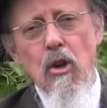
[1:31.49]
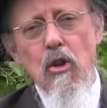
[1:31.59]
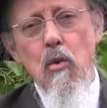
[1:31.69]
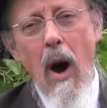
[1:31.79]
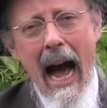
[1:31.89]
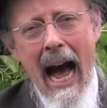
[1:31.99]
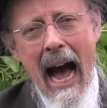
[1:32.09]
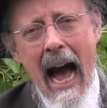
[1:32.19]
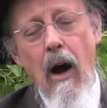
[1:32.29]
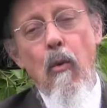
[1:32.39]
You
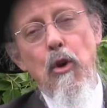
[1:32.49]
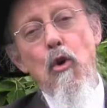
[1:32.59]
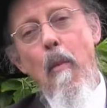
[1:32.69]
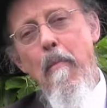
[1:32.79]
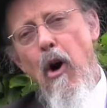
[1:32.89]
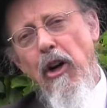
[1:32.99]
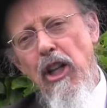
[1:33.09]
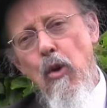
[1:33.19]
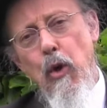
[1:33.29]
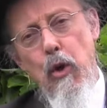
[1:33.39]
are what your
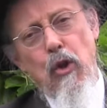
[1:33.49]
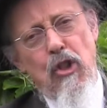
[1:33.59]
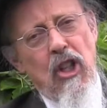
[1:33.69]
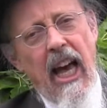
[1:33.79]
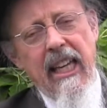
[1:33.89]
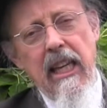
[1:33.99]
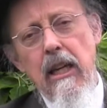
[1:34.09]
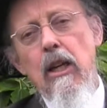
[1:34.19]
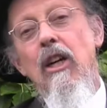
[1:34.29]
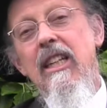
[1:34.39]
body, what your
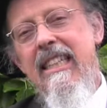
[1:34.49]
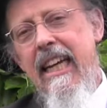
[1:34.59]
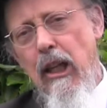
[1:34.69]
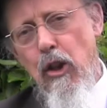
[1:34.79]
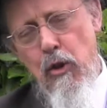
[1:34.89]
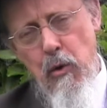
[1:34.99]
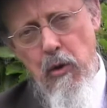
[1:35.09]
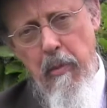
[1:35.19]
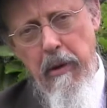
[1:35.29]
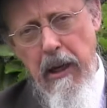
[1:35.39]
psyche tells you
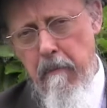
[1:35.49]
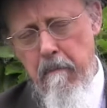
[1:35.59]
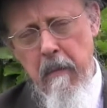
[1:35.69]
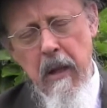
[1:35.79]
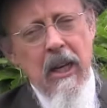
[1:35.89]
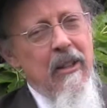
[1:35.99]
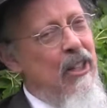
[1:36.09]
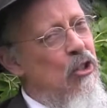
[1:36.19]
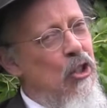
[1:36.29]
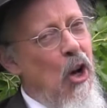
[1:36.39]
to be.
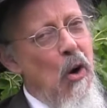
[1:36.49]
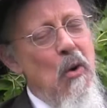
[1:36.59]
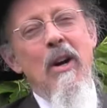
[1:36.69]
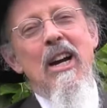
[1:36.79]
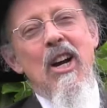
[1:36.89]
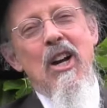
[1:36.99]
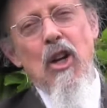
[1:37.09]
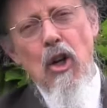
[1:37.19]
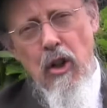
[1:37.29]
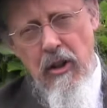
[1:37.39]
There's no
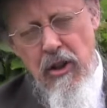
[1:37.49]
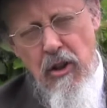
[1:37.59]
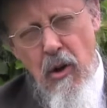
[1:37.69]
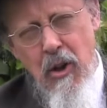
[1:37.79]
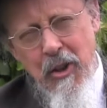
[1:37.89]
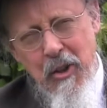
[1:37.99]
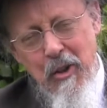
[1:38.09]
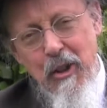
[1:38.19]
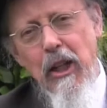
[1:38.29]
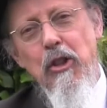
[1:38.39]

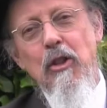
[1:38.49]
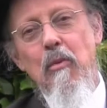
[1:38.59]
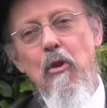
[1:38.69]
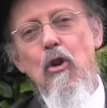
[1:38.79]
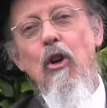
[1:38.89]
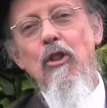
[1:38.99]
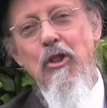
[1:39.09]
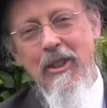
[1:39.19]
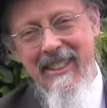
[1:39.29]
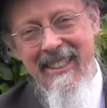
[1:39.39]
consultation with
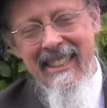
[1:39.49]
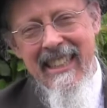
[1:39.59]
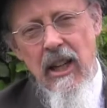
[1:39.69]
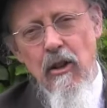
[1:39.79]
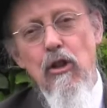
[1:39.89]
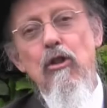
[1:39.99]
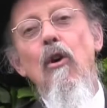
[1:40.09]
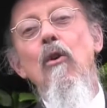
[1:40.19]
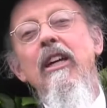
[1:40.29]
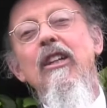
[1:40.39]
conscience. There's
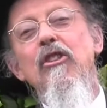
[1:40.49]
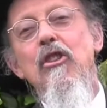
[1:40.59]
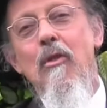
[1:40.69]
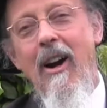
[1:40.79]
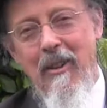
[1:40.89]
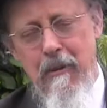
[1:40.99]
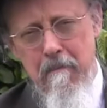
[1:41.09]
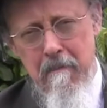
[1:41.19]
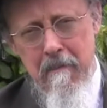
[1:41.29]
no inner struggle.